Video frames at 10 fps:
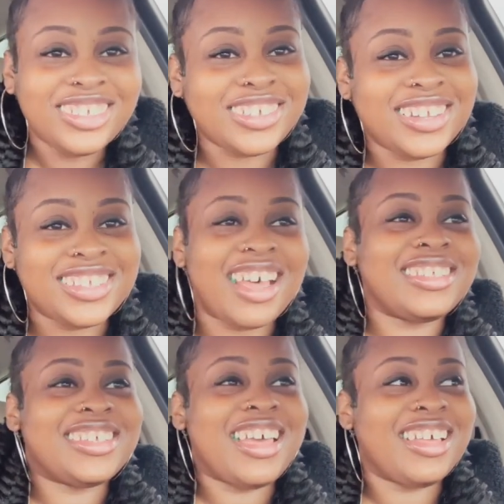trying to
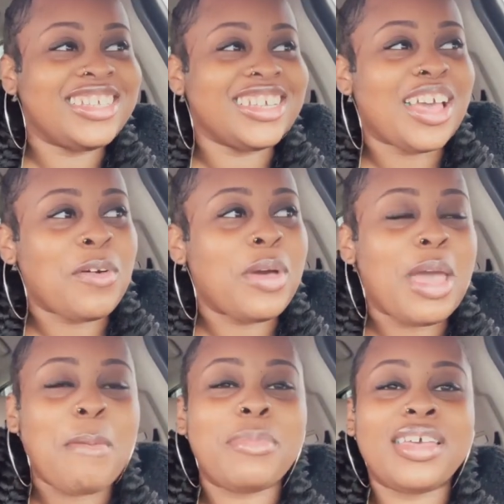talk to y'all, tell y'all what
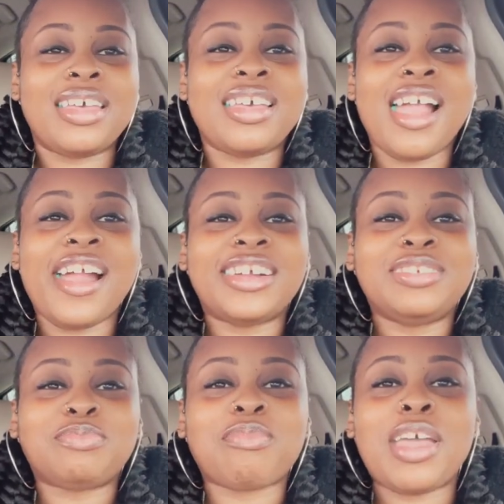happened.
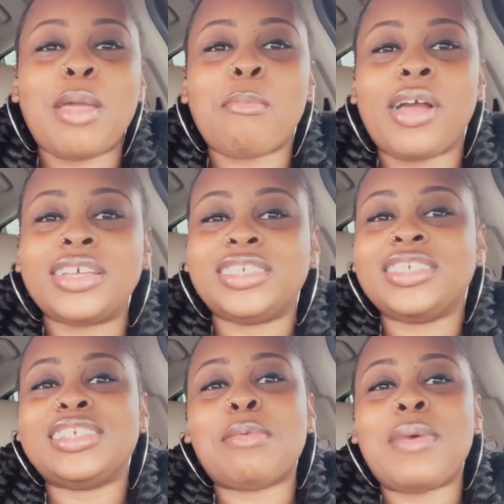And Bryce is
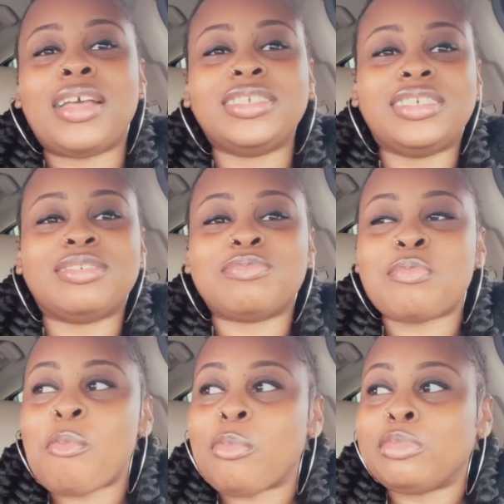in the back too.
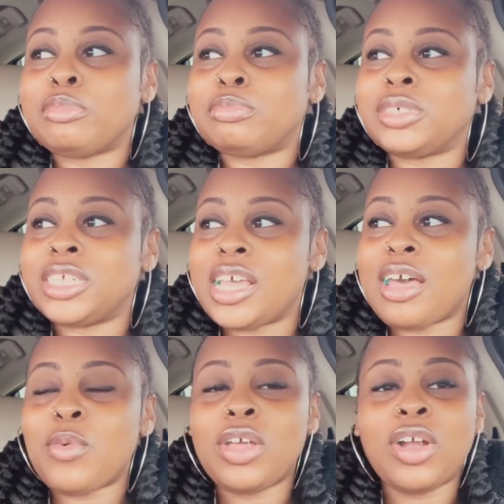But
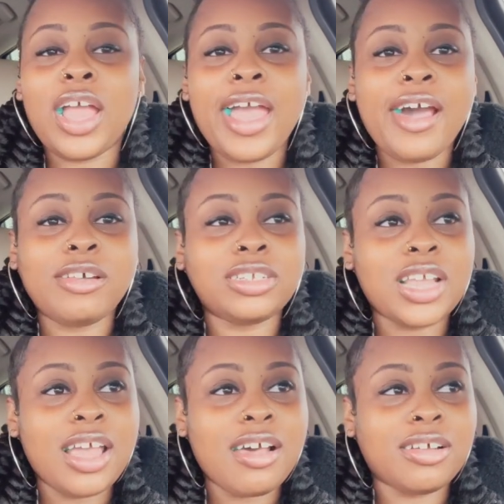yeah, we are out
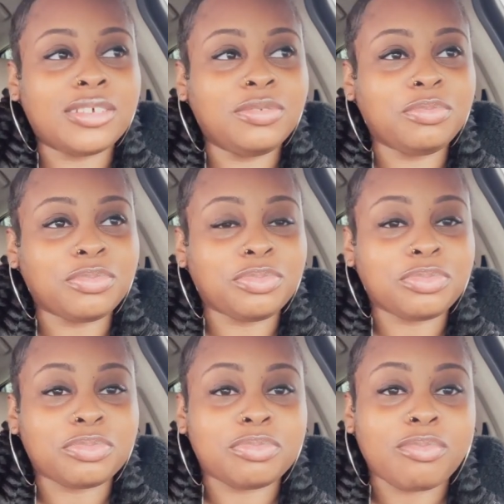now
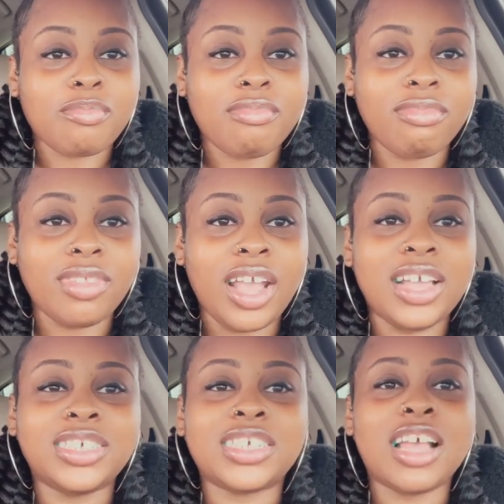
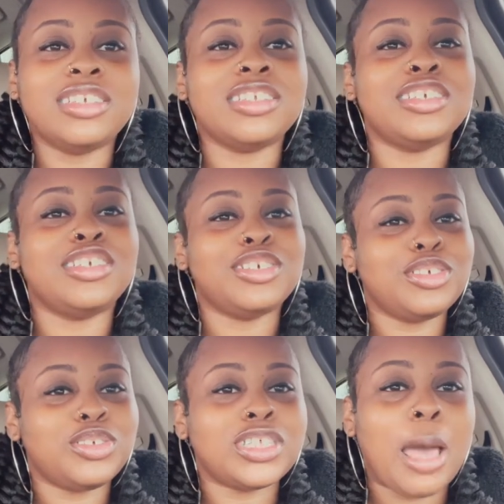exchanging the
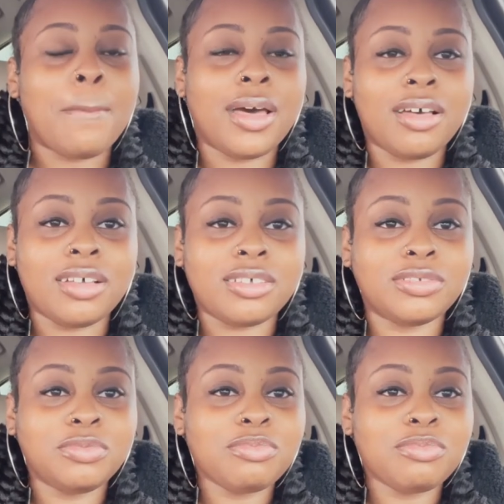shoes I bought